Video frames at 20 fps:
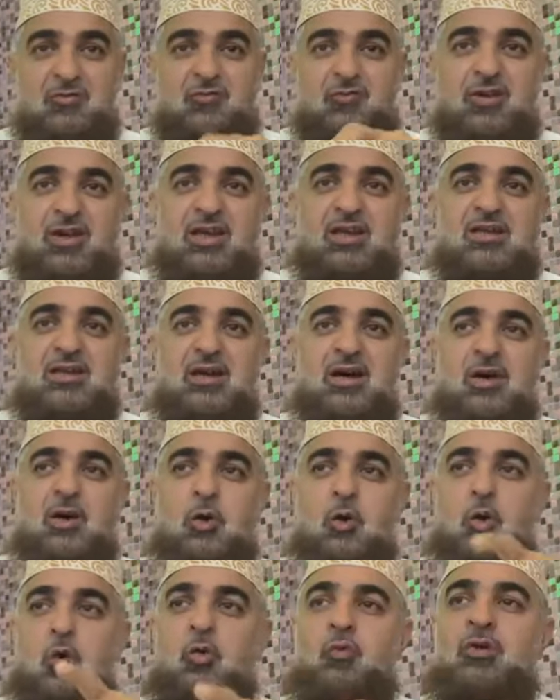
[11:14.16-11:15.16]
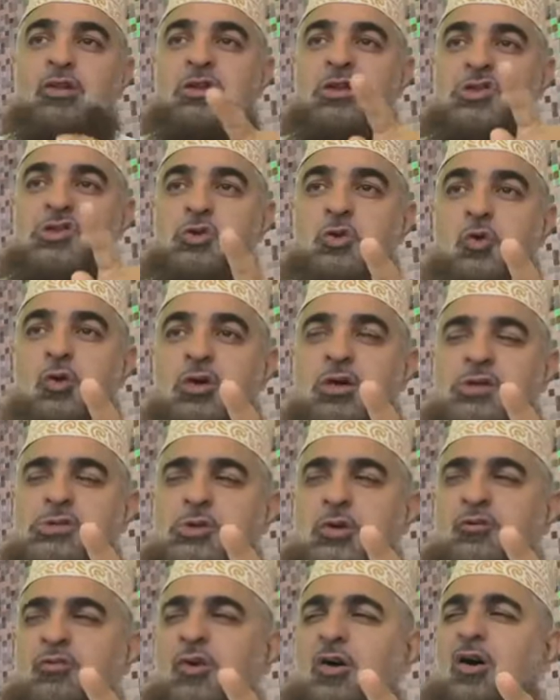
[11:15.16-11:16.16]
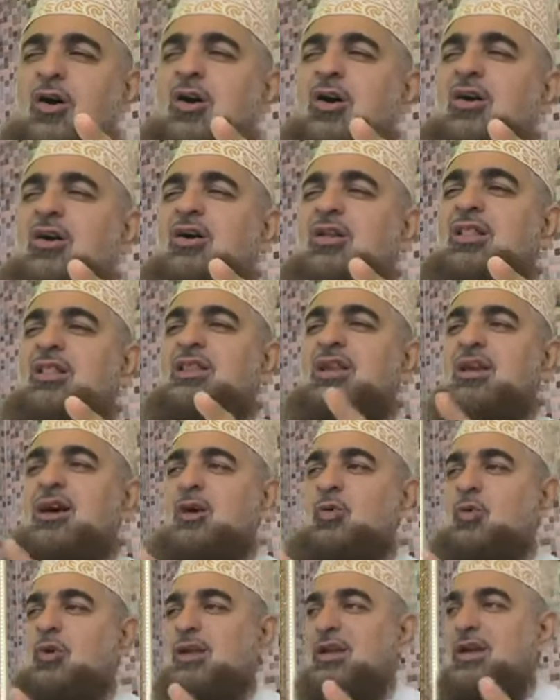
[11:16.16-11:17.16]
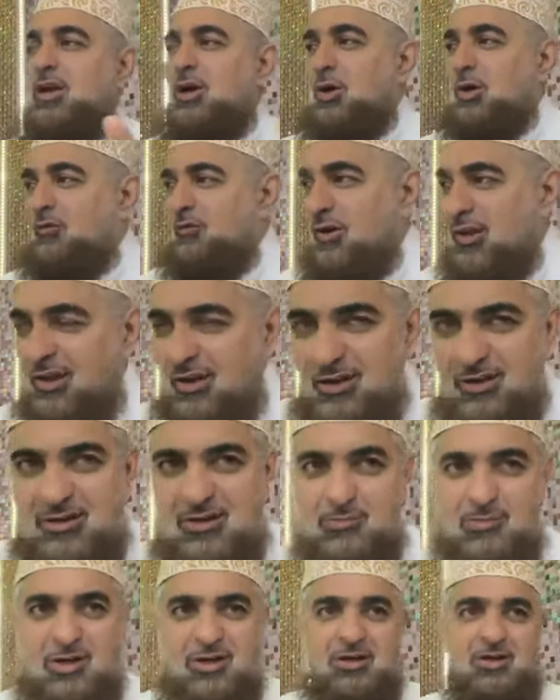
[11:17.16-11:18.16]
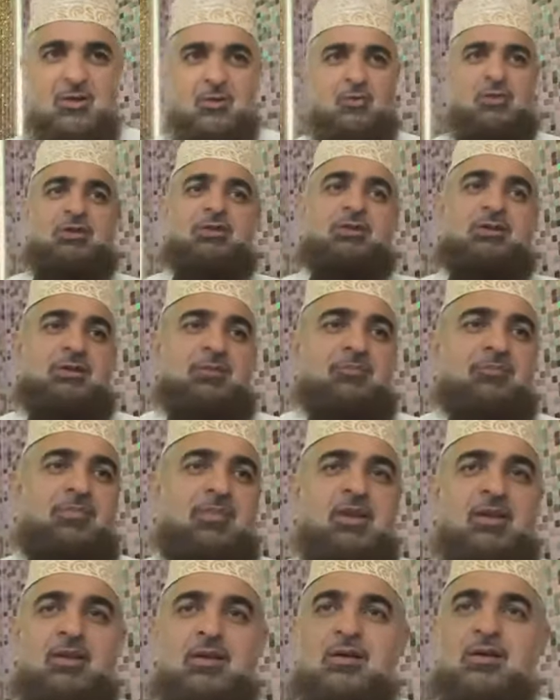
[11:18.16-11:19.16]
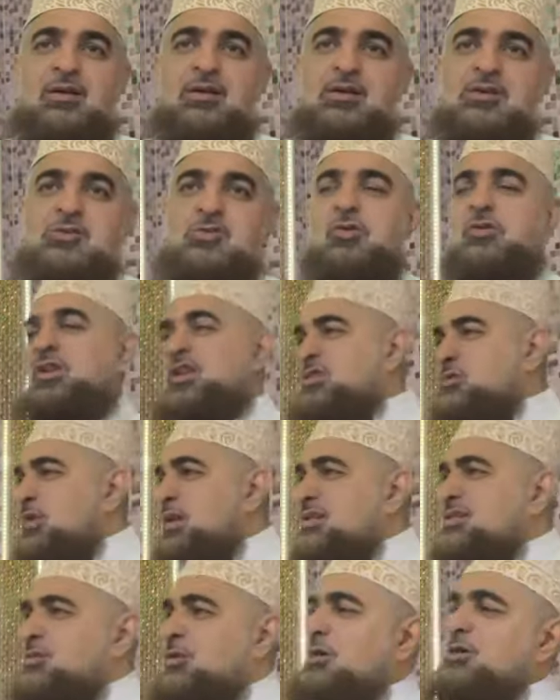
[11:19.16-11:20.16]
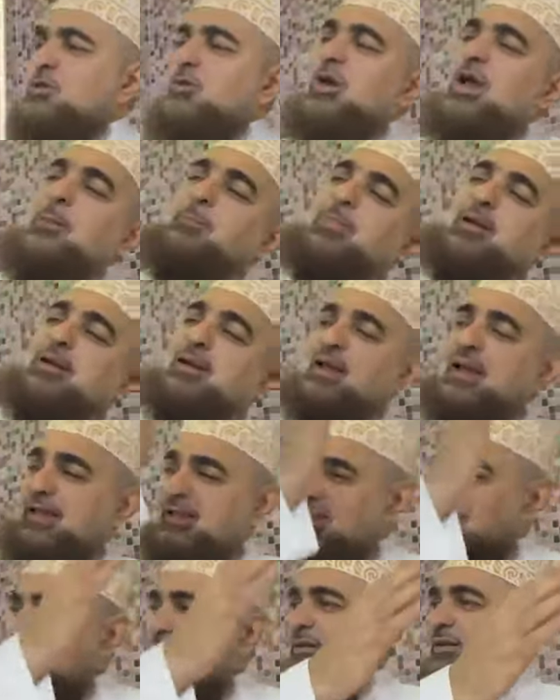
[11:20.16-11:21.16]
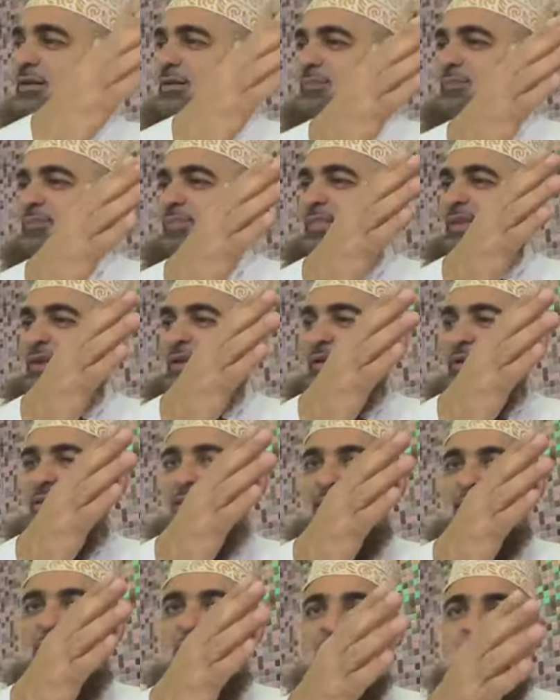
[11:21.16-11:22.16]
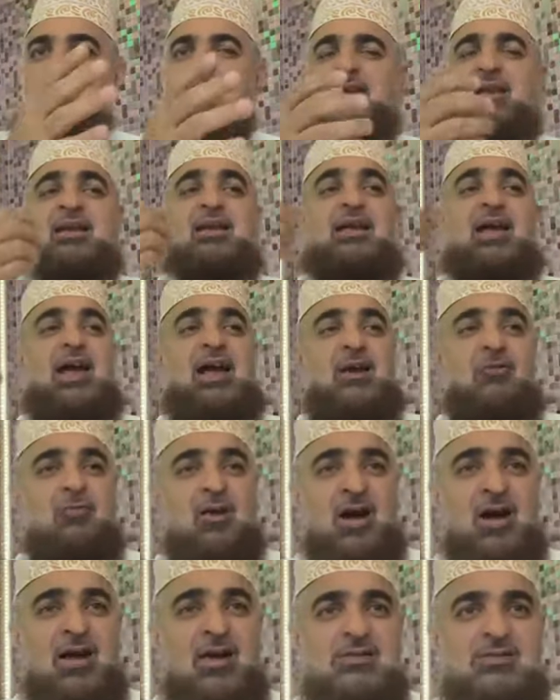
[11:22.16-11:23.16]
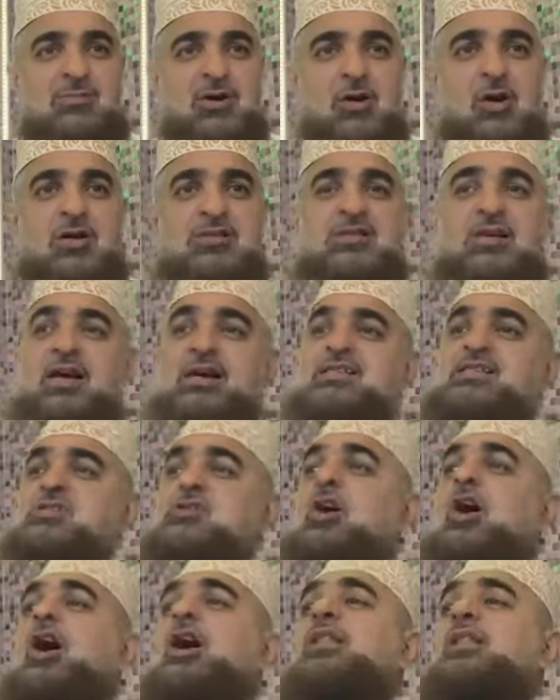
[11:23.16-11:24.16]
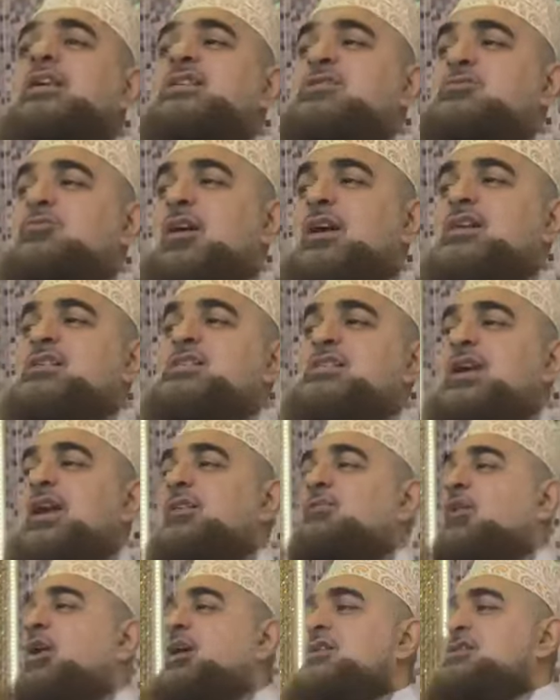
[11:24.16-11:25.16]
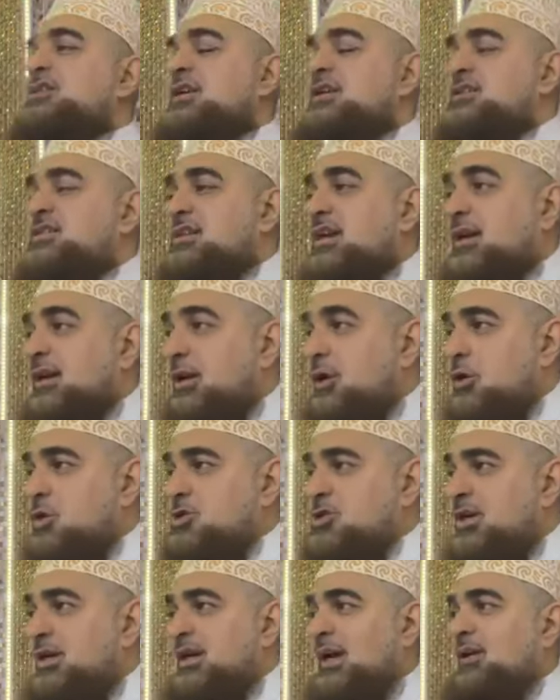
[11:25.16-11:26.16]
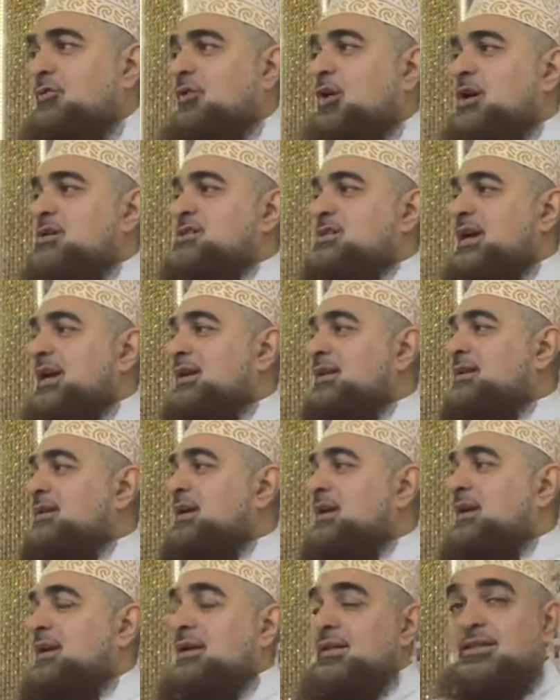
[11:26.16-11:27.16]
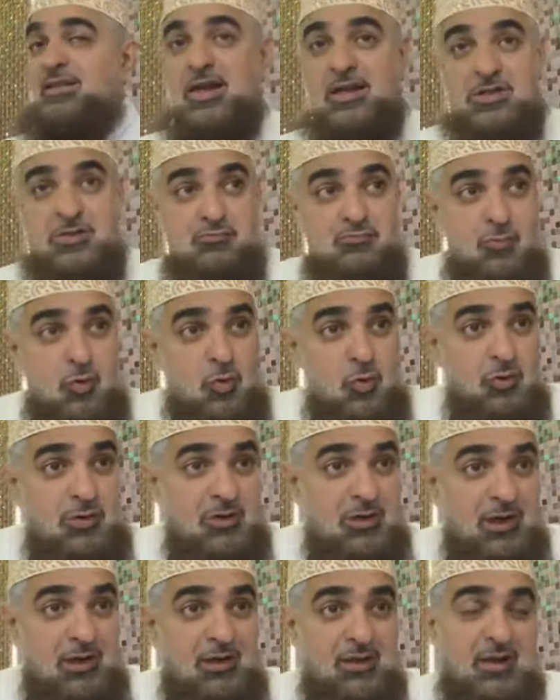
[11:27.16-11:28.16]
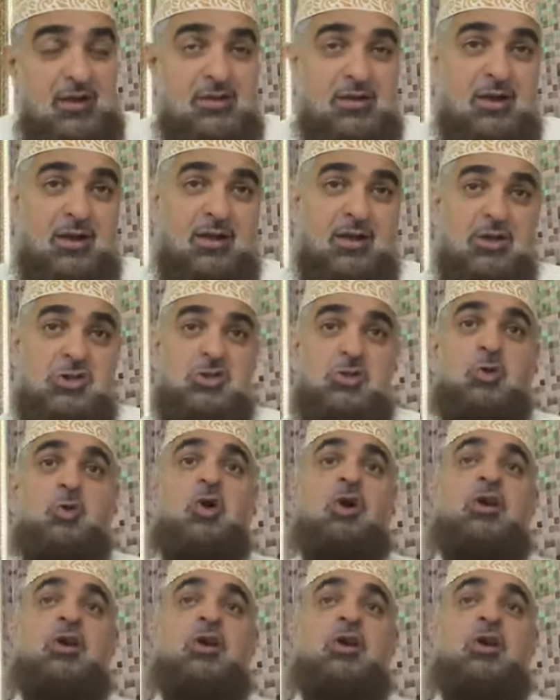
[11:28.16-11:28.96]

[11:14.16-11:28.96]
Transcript: My feet are over the shoulders of all the awliya of Allah Tabarak. So this is going to happen later on. But in advance, because I saw this whilst I was in seclusion, I was in that mood, Allah Ta'ala